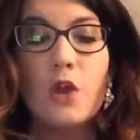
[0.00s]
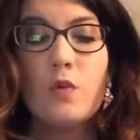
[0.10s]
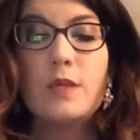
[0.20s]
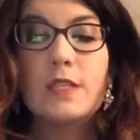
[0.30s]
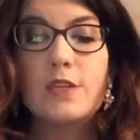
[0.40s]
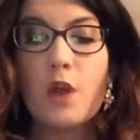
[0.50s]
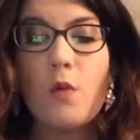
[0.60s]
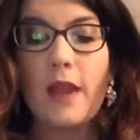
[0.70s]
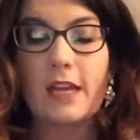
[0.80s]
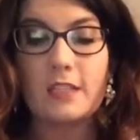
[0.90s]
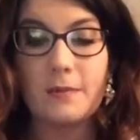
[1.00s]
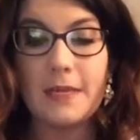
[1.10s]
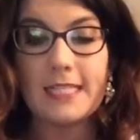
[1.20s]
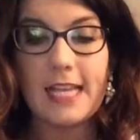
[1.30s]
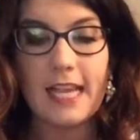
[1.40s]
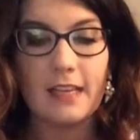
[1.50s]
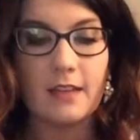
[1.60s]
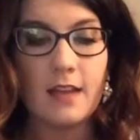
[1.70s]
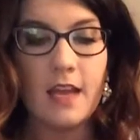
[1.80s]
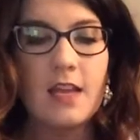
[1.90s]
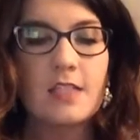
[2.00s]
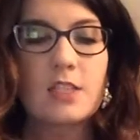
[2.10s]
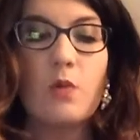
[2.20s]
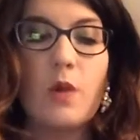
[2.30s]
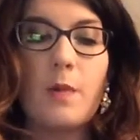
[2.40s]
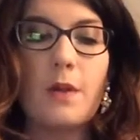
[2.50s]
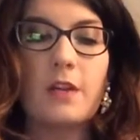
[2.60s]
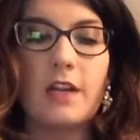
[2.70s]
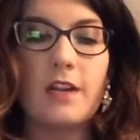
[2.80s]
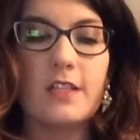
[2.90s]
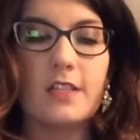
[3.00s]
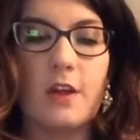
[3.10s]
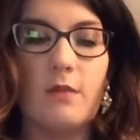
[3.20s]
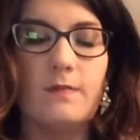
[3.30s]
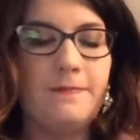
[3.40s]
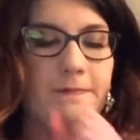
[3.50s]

who was nowhere to be seen. So Wilbur cleared his throat.